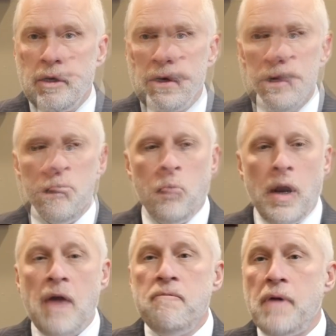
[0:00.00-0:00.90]
And
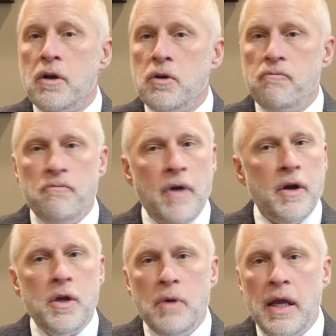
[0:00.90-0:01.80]
what I found
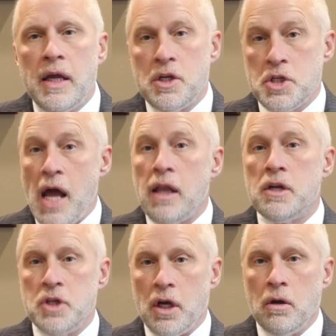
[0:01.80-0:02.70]
very unique and
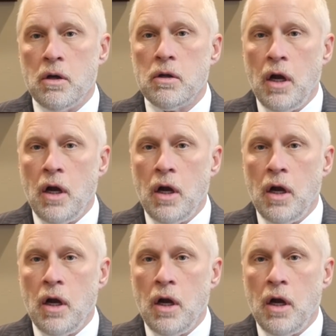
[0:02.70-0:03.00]
challenging,